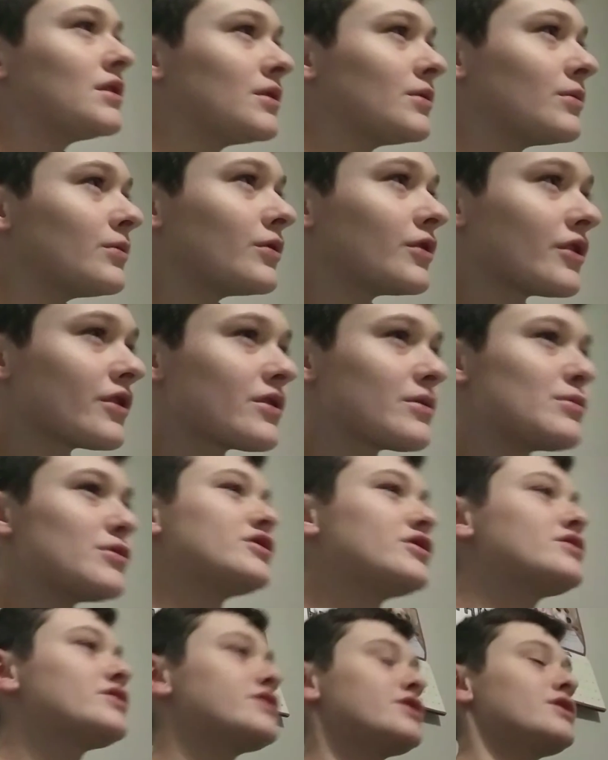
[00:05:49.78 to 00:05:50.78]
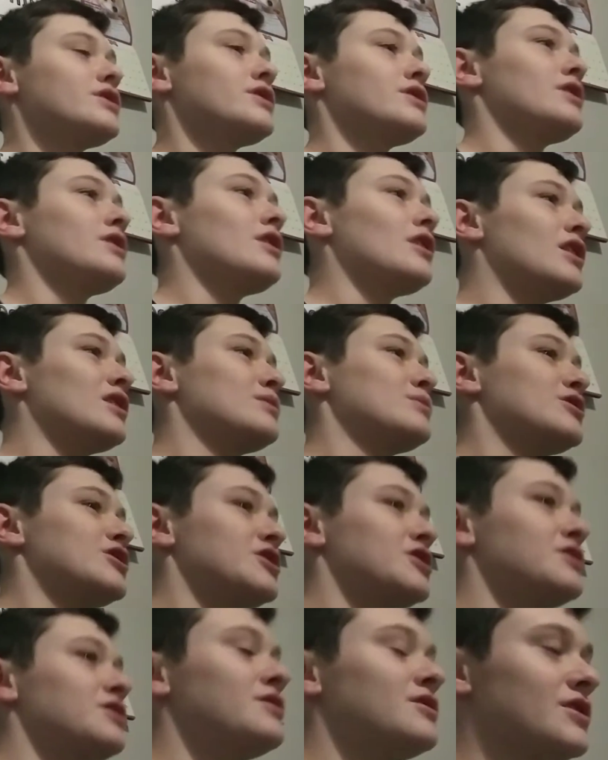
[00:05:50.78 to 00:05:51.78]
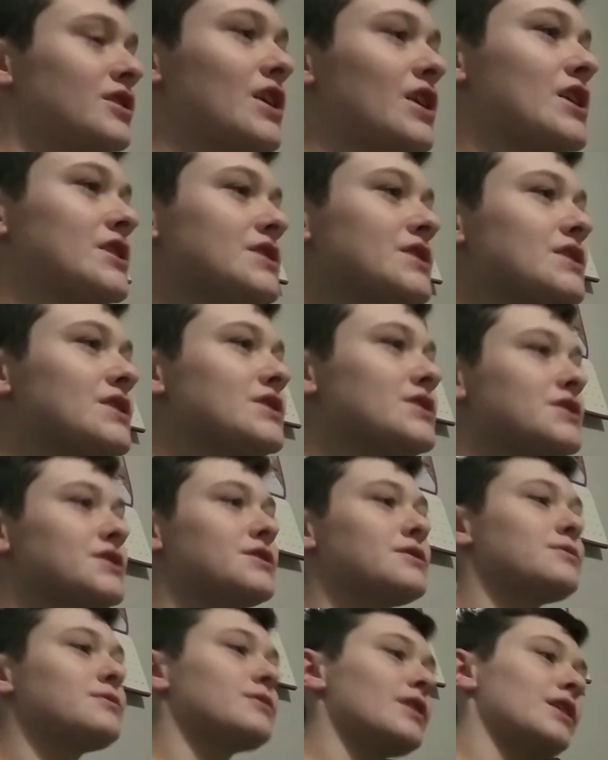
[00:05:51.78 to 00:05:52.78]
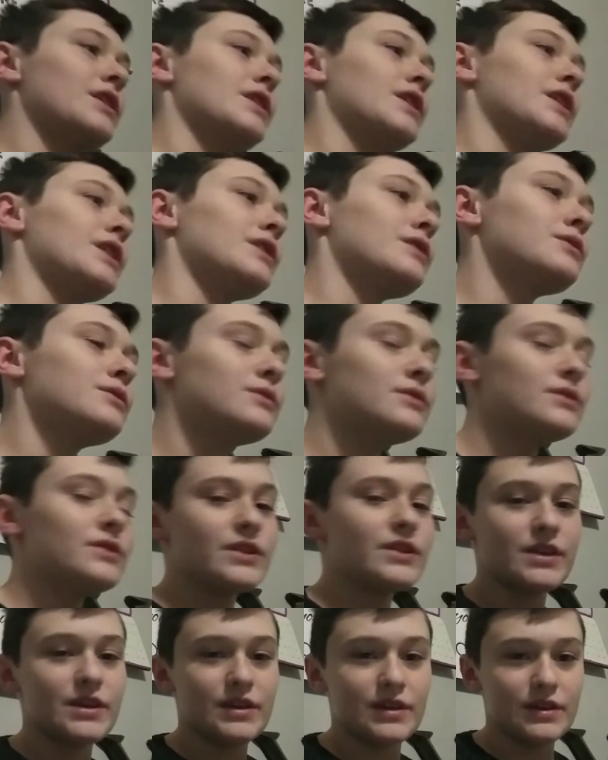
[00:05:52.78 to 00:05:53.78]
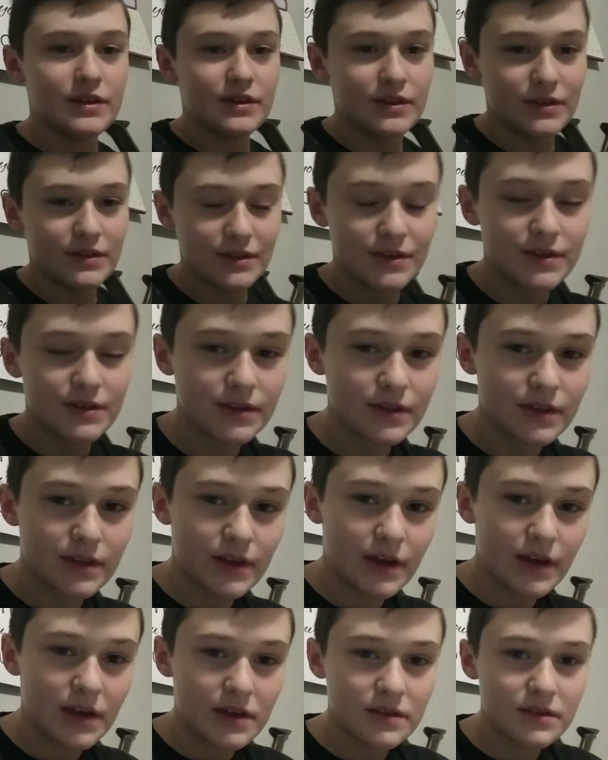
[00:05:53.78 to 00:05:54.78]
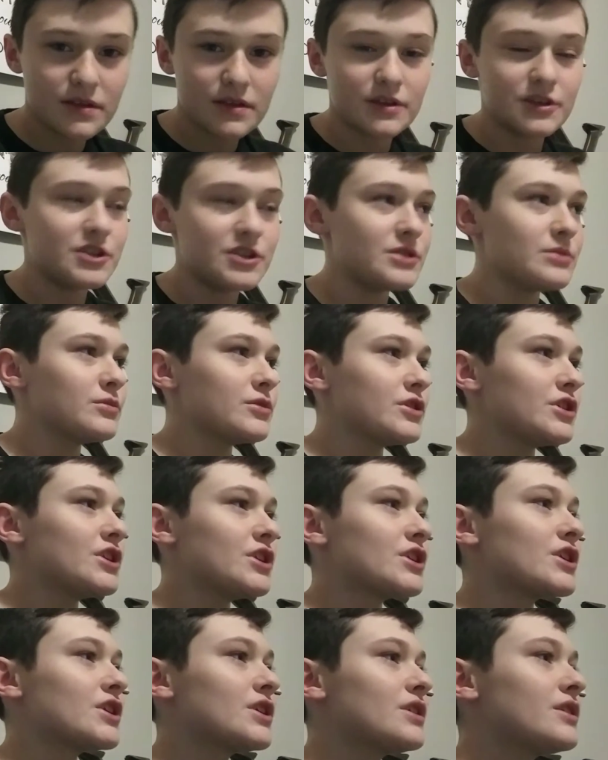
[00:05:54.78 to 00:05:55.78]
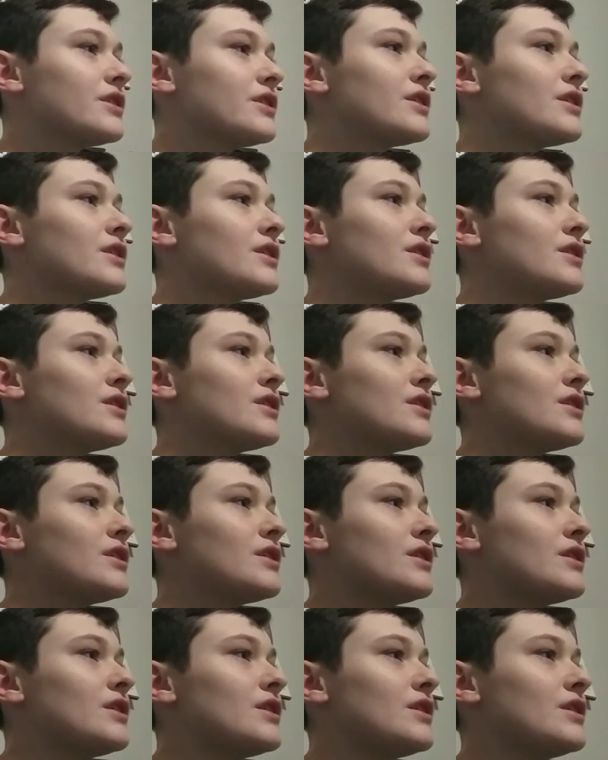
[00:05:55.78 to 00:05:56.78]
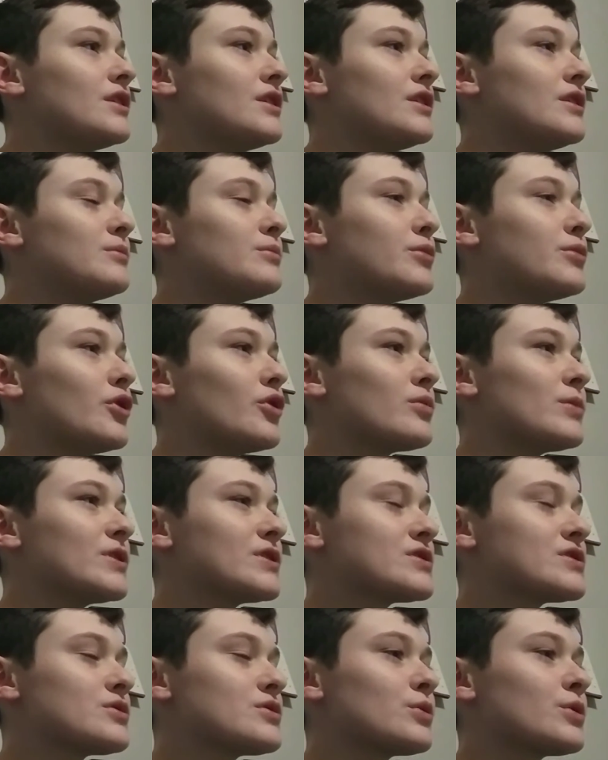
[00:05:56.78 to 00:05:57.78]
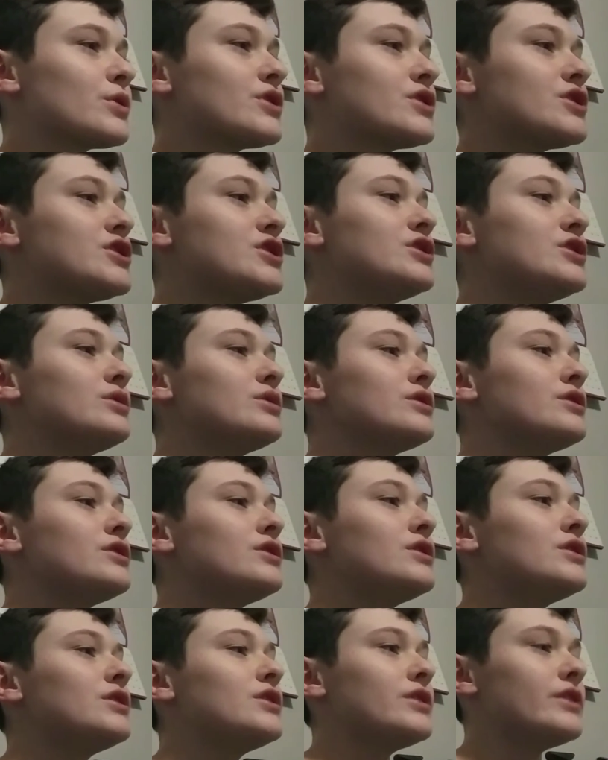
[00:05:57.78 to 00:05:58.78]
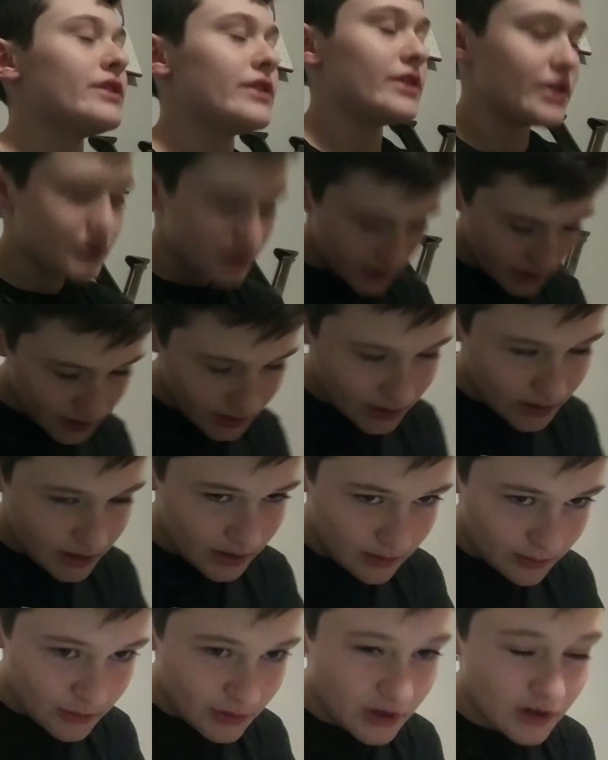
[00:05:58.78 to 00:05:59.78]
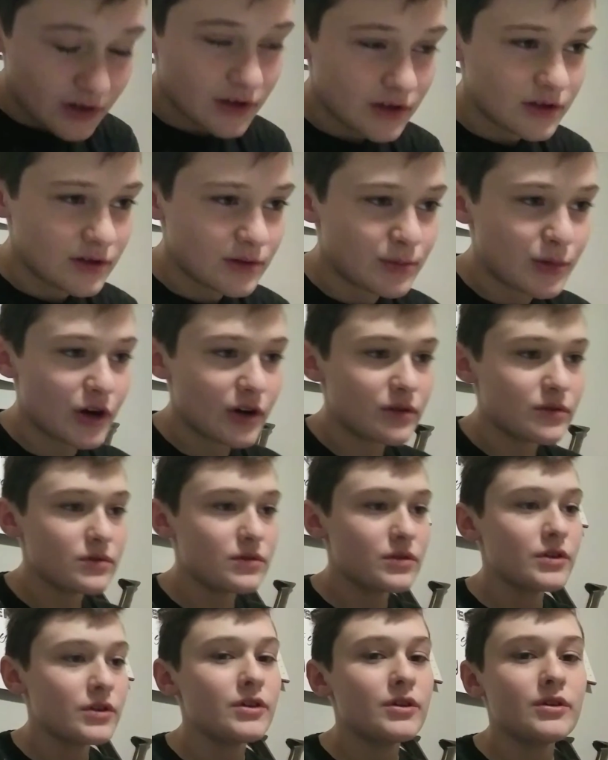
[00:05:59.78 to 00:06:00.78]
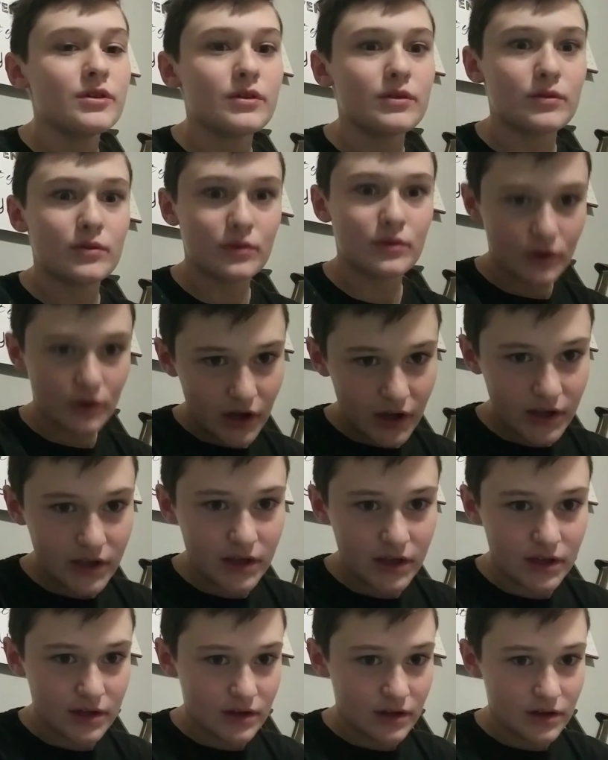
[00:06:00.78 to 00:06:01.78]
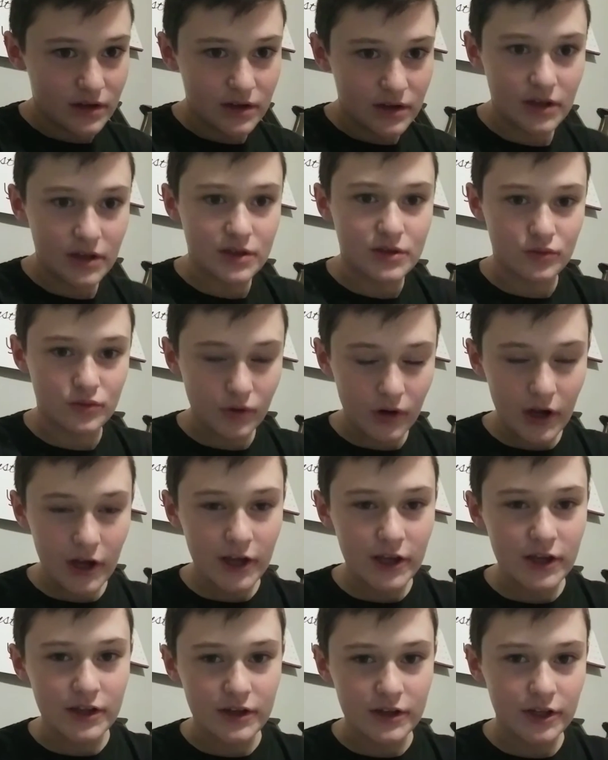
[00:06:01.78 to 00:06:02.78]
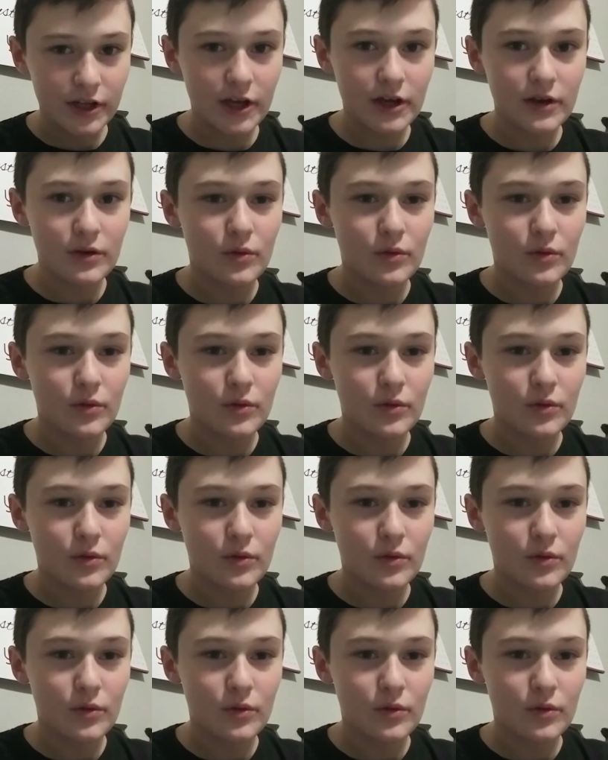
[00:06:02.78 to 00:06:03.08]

one of the most common cases right now is the eighth gym leader in Pokemon Sword and Shield. Yes, I am talking about Ryan. It's Ryan, not